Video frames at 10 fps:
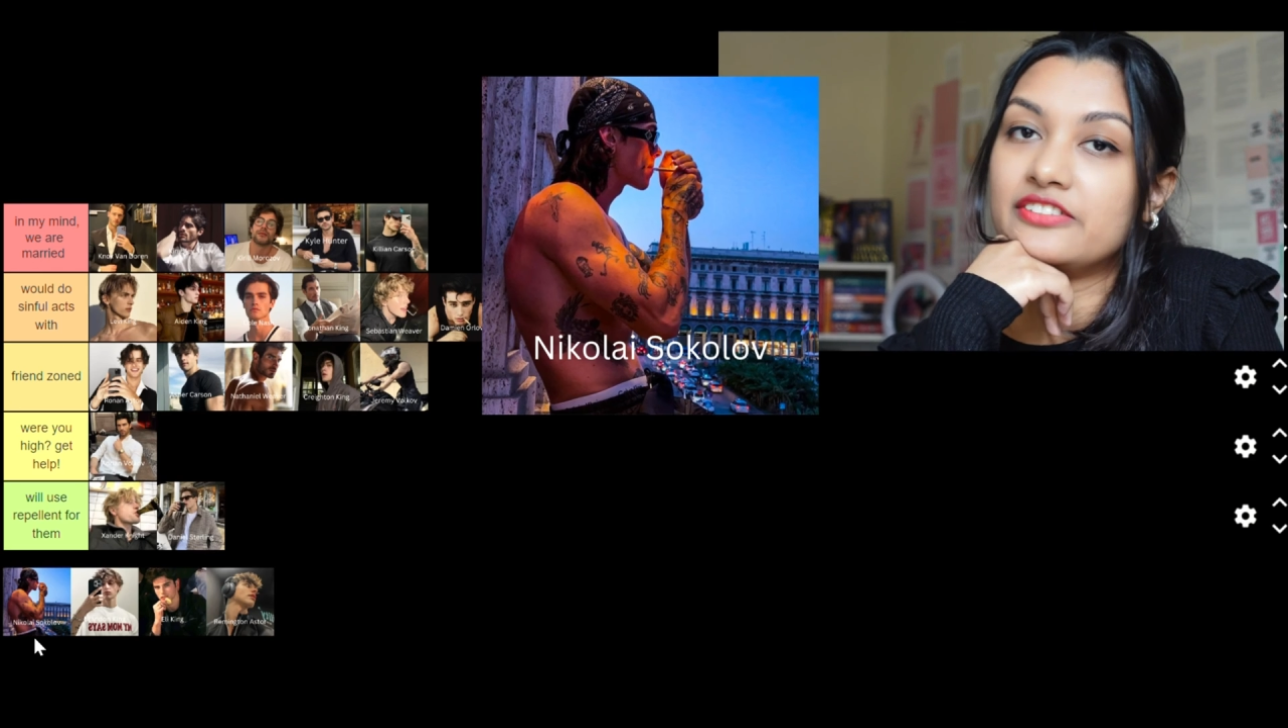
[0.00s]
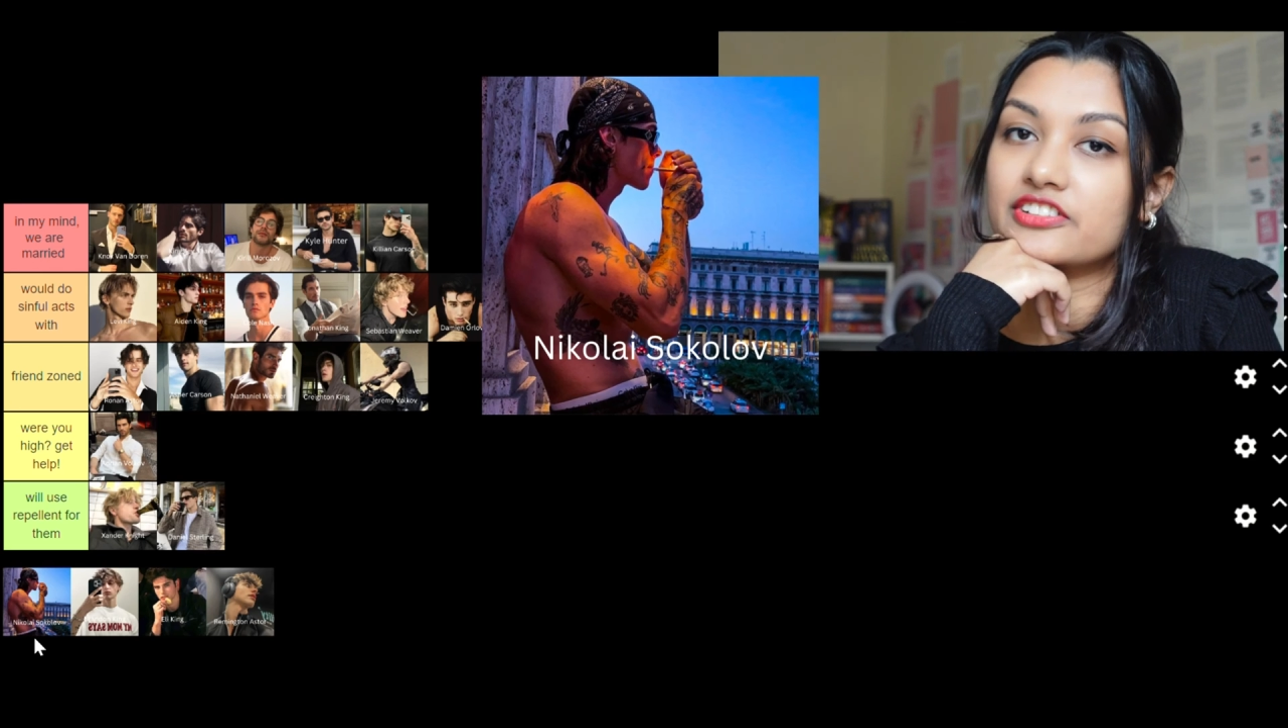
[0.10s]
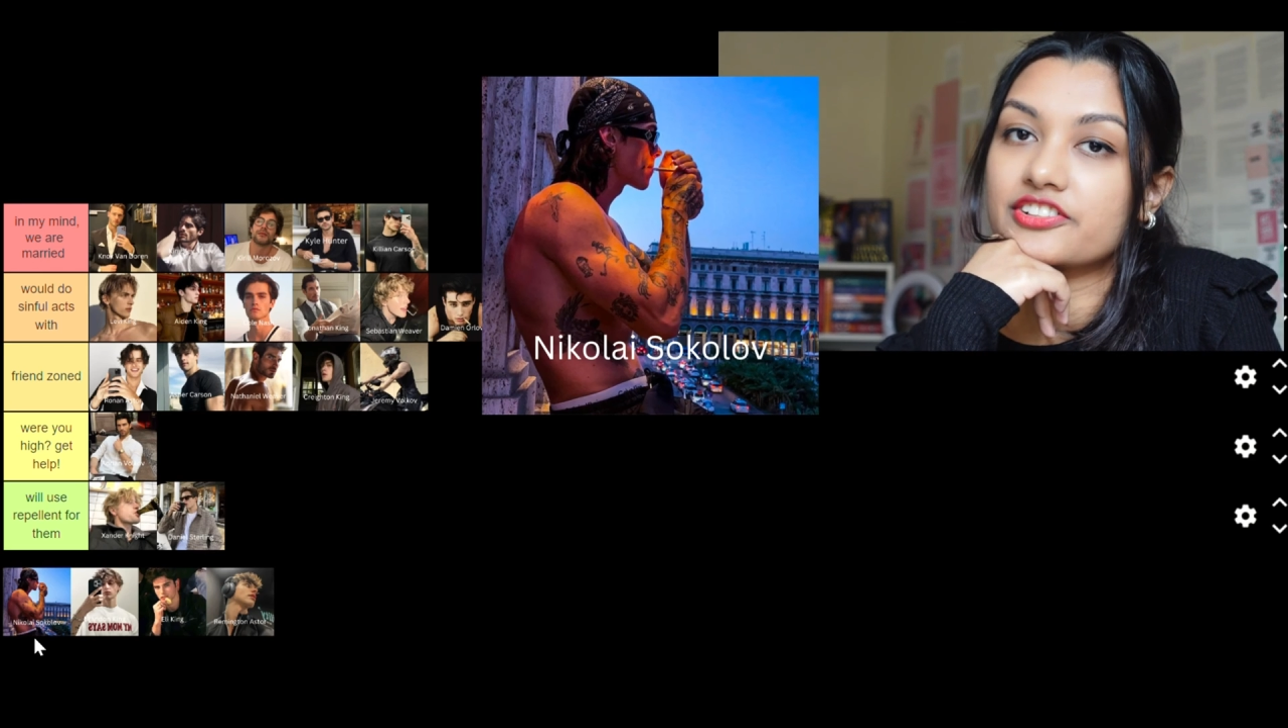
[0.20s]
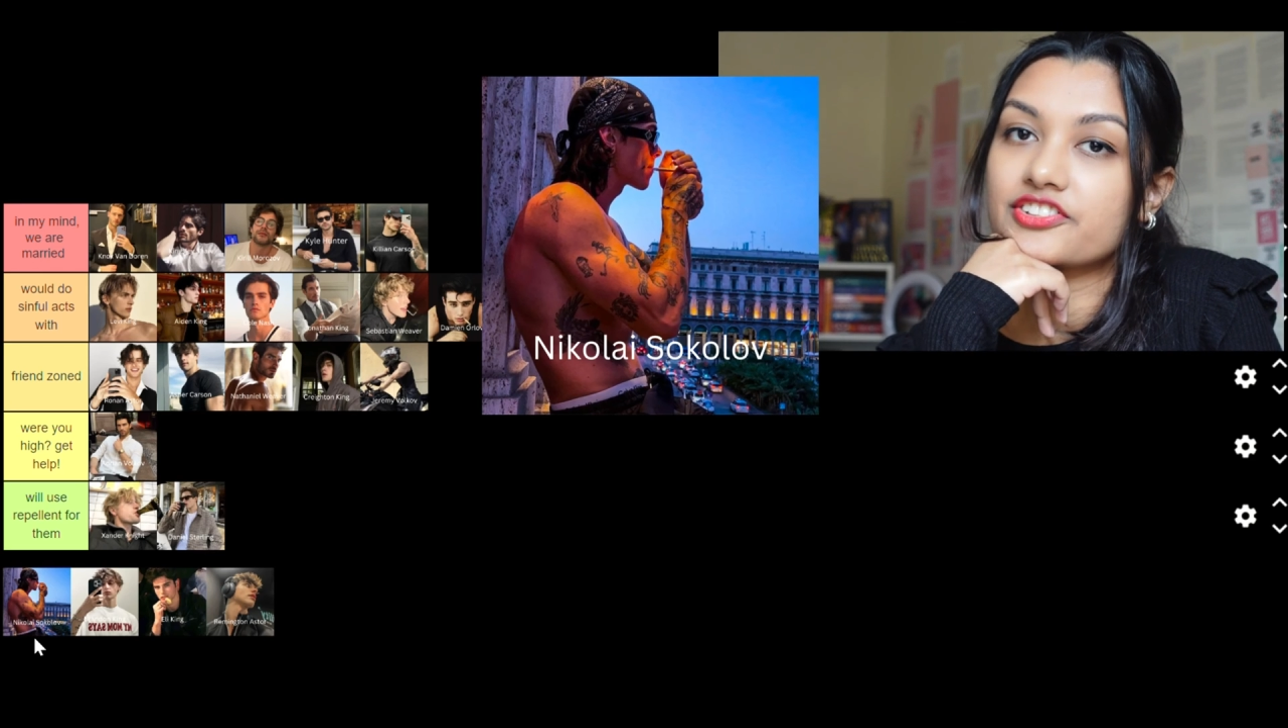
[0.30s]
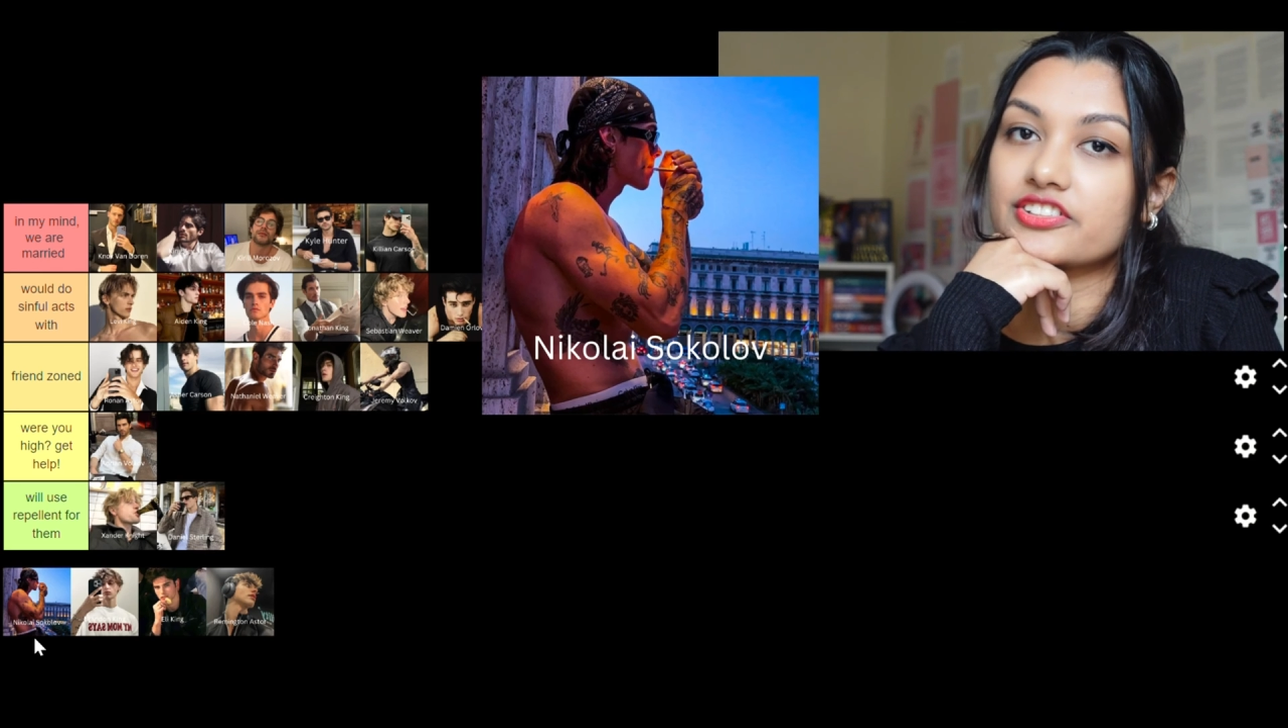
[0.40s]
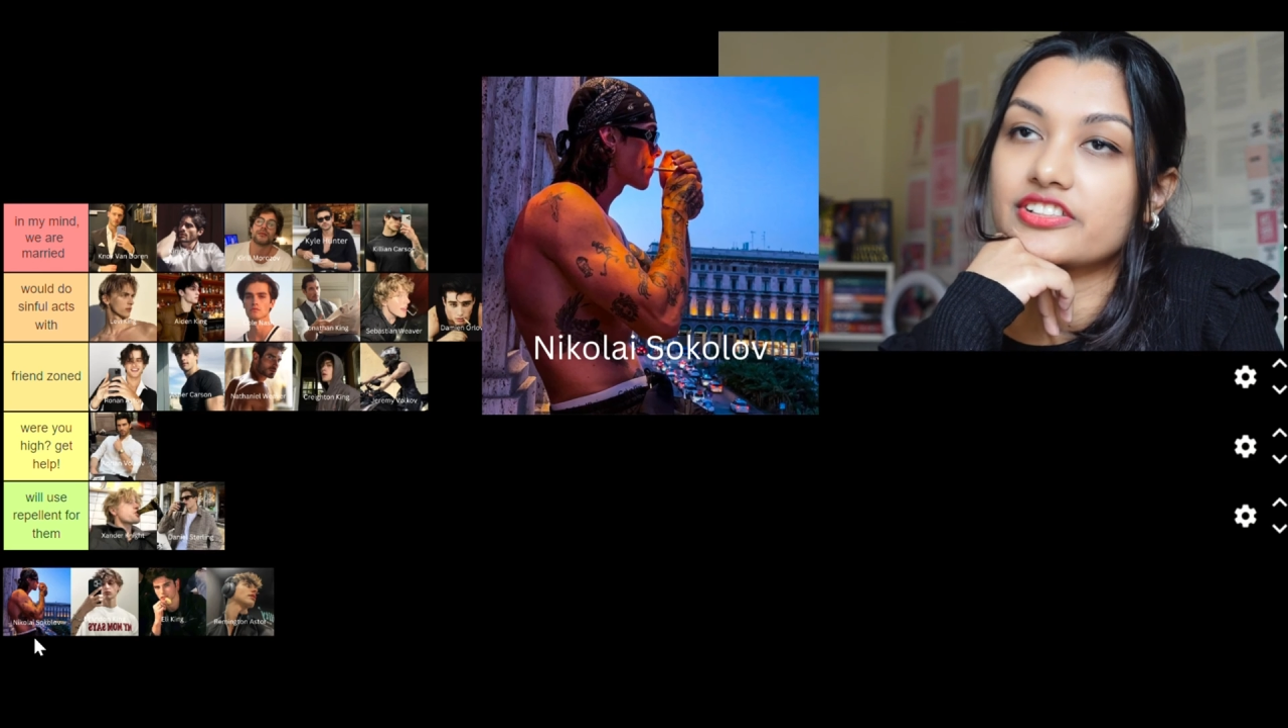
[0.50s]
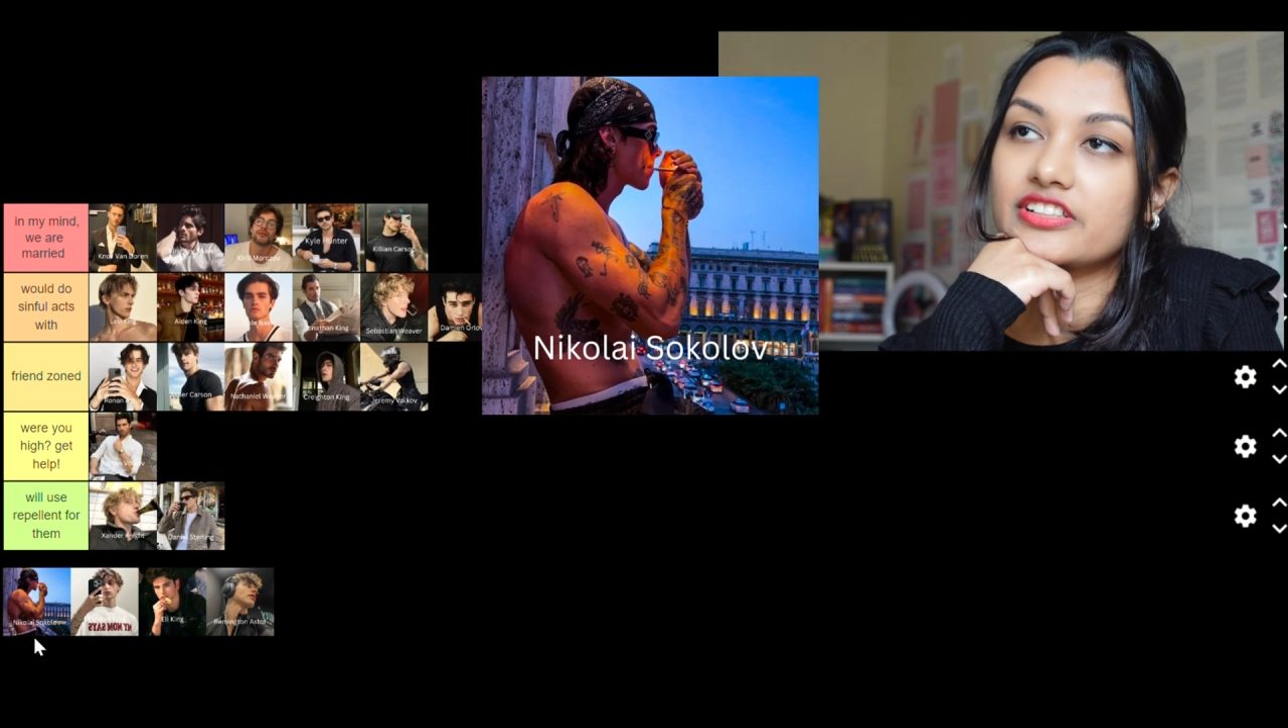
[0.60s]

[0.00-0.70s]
version,